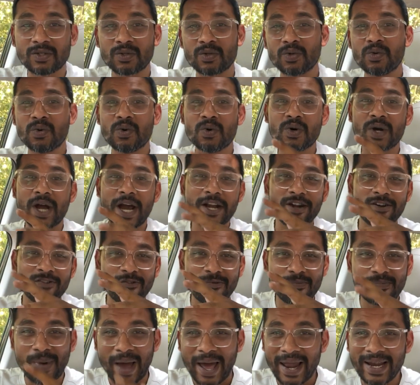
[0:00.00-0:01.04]
to kind
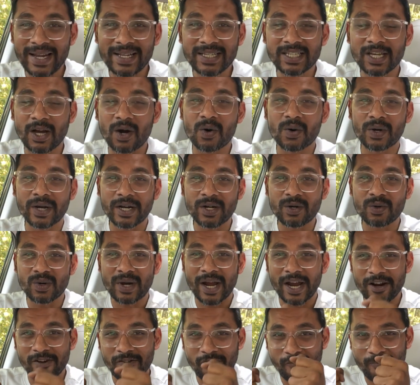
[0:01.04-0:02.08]
of balance out and to
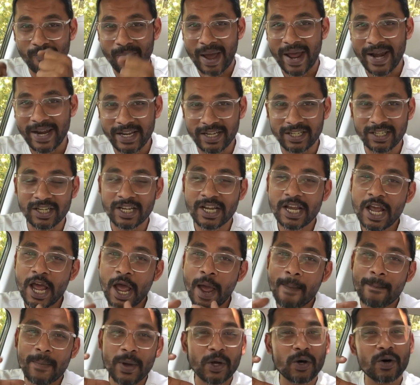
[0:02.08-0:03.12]
kind of manage,
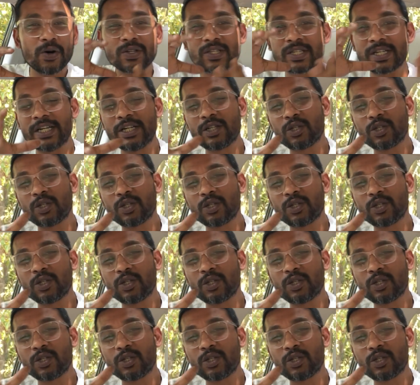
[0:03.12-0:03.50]
because it